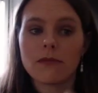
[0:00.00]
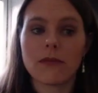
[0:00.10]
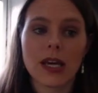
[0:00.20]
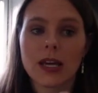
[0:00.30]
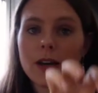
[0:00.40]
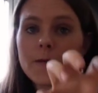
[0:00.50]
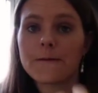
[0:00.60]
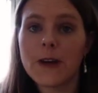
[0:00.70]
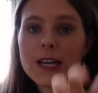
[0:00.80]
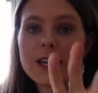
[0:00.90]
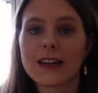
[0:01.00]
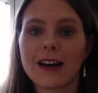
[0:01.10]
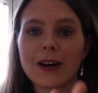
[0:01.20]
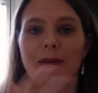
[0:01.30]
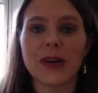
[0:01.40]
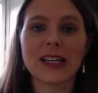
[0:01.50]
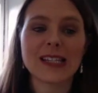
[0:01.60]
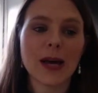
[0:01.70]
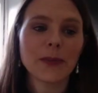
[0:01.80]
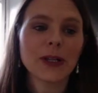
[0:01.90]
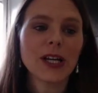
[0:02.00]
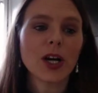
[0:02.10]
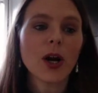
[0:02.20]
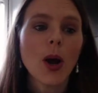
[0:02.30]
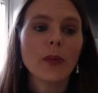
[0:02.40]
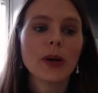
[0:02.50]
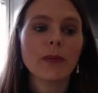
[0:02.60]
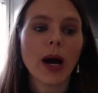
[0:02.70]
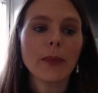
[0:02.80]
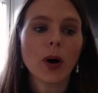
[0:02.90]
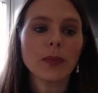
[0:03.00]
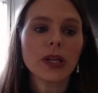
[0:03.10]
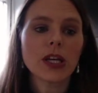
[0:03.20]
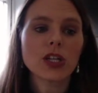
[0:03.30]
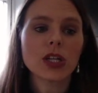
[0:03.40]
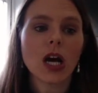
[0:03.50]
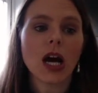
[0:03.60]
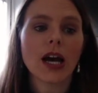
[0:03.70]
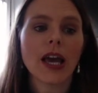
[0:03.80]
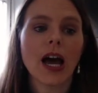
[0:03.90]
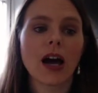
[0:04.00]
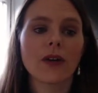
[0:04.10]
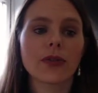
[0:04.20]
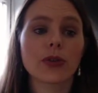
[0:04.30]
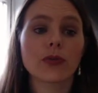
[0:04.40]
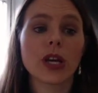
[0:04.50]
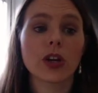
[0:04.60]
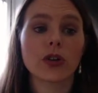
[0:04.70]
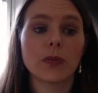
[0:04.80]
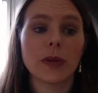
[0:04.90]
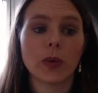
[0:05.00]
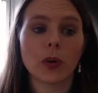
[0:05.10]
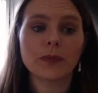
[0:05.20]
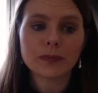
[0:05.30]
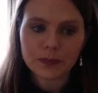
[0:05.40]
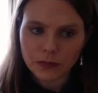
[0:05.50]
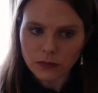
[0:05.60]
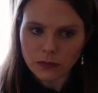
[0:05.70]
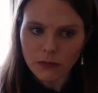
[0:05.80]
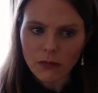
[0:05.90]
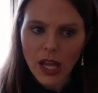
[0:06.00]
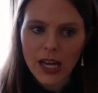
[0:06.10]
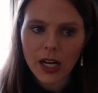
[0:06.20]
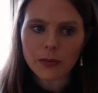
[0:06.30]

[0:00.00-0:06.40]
making a fake example here, but in my population, I have 300 people. And